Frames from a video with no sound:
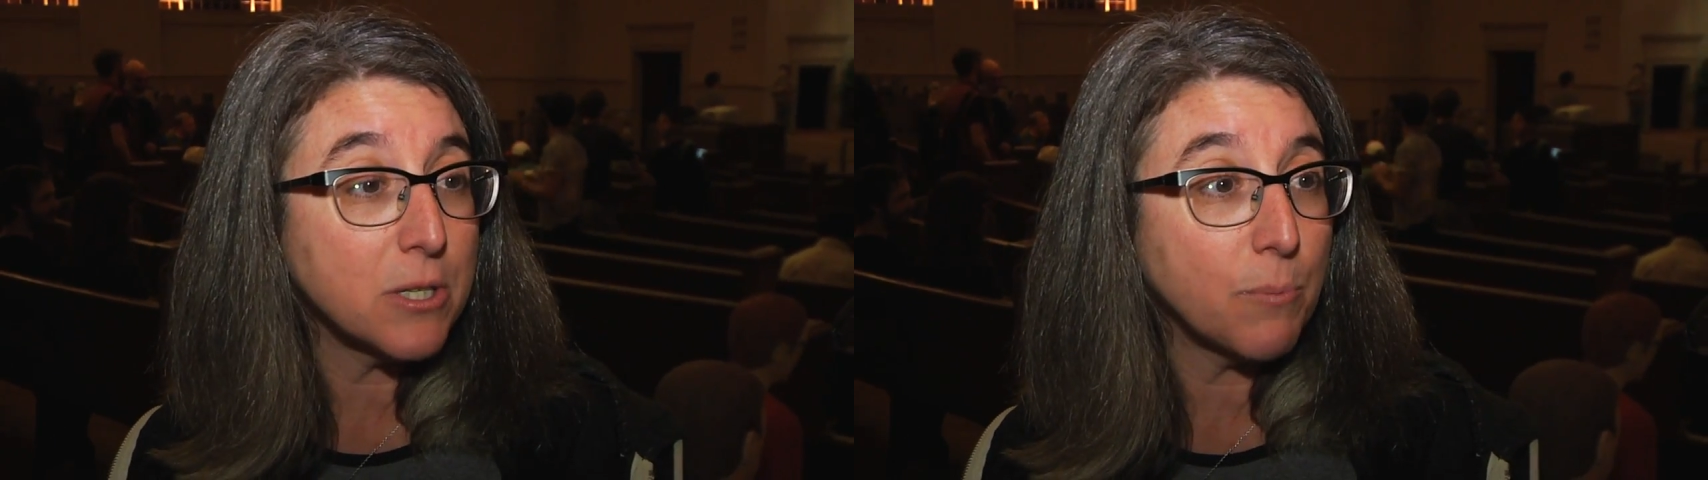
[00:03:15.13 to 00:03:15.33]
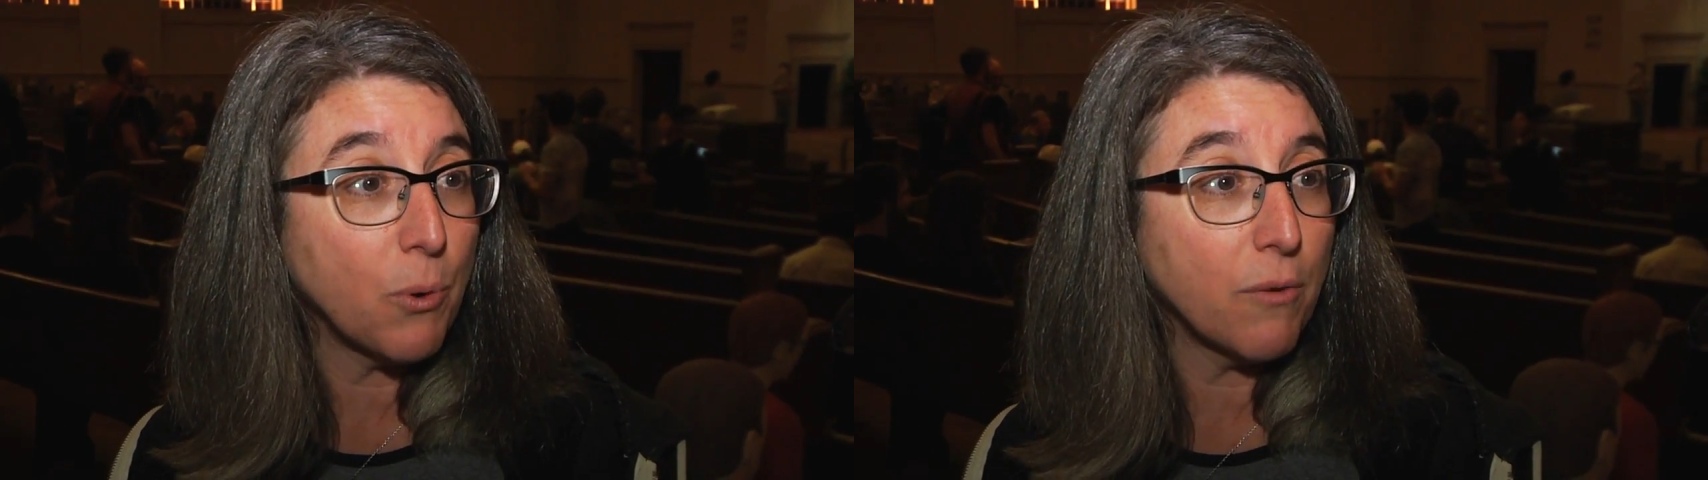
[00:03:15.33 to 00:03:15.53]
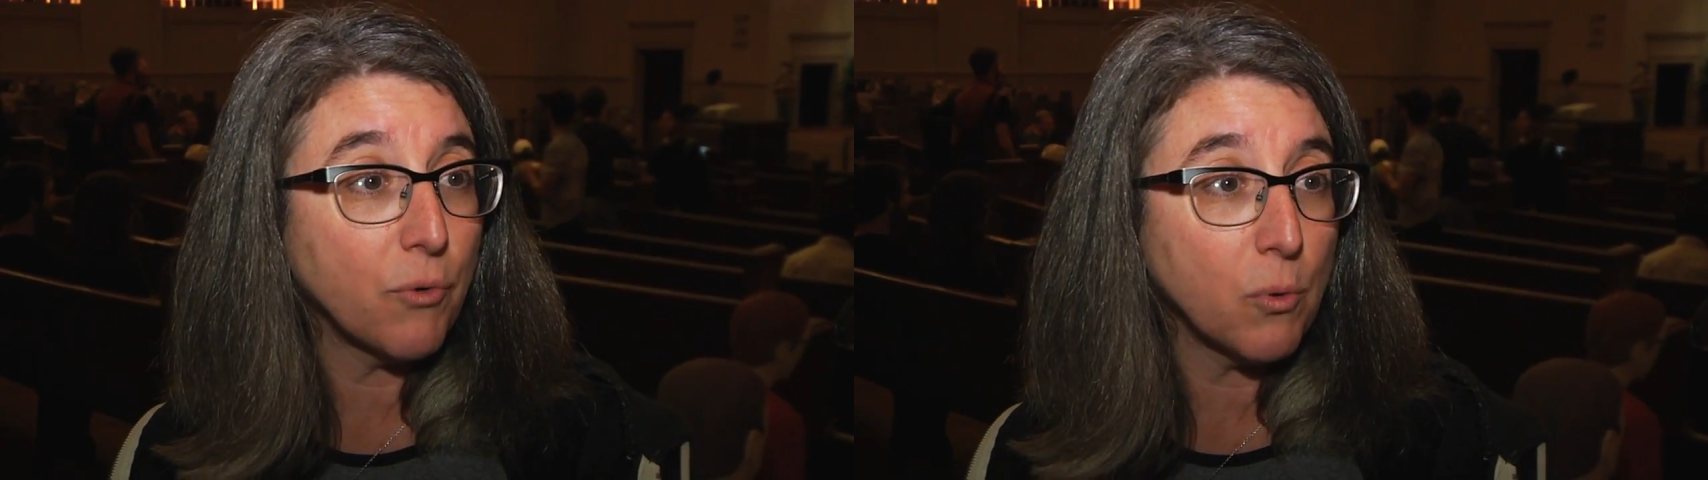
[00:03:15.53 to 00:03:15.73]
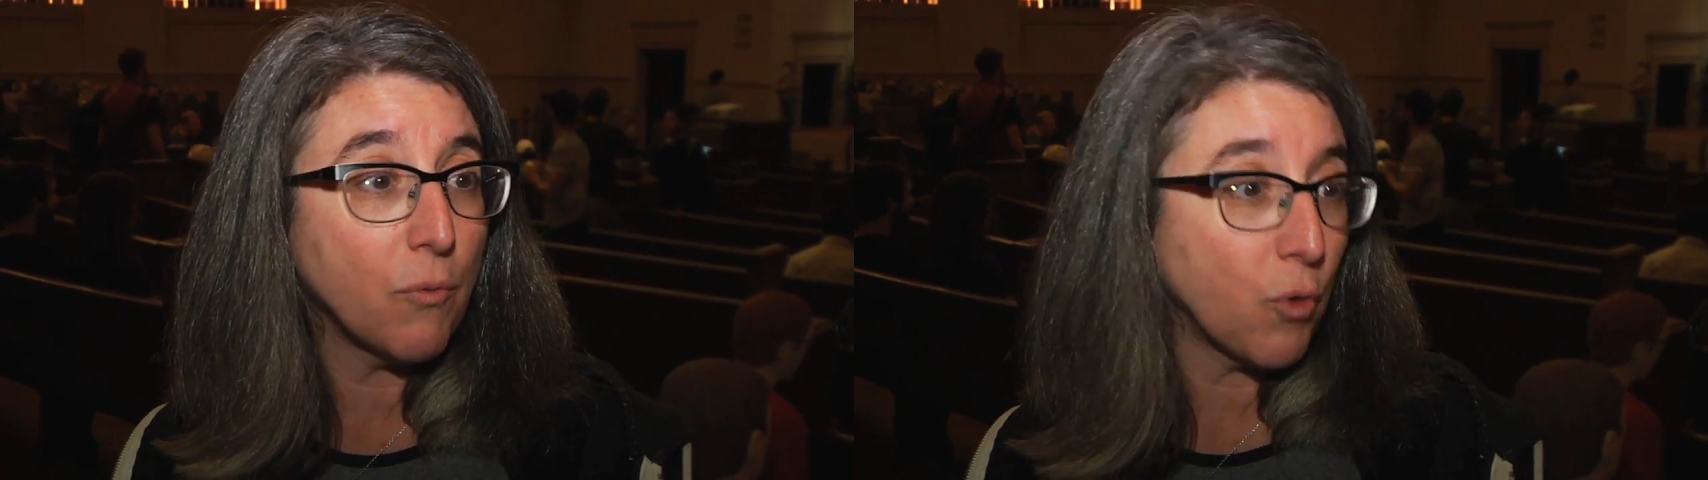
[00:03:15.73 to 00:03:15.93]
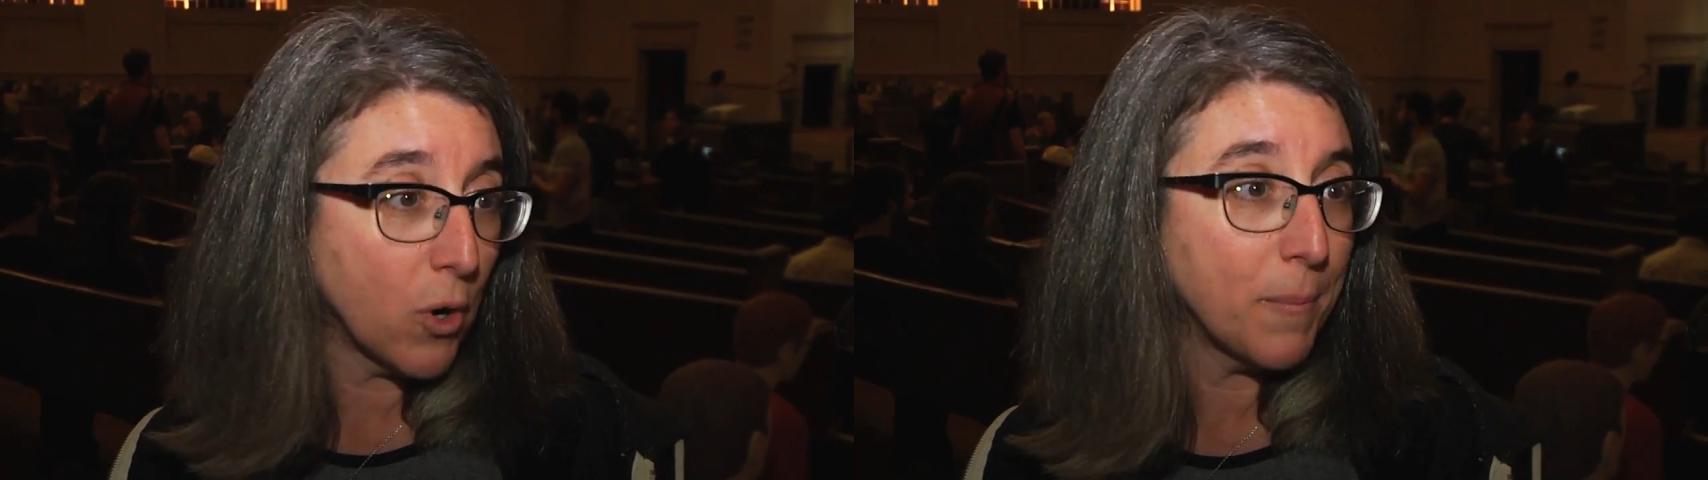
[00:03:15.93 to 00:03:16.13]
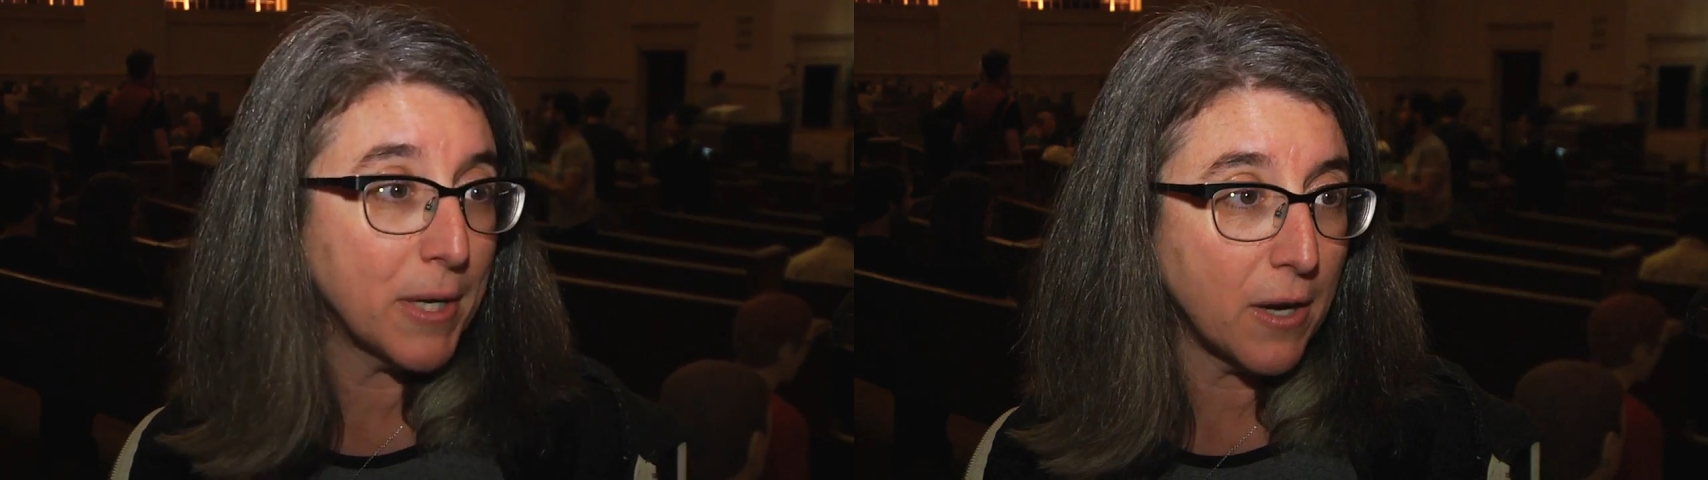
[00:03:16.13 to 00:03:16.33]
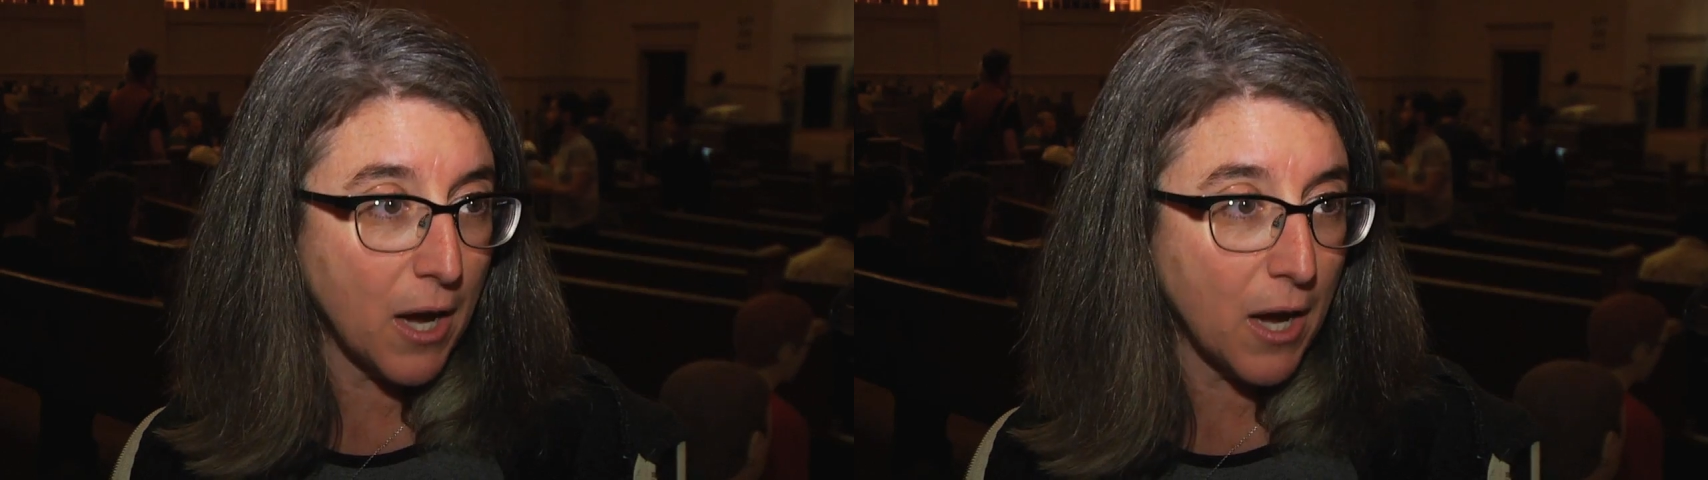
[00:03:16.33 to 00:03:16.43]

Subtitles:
support for reform in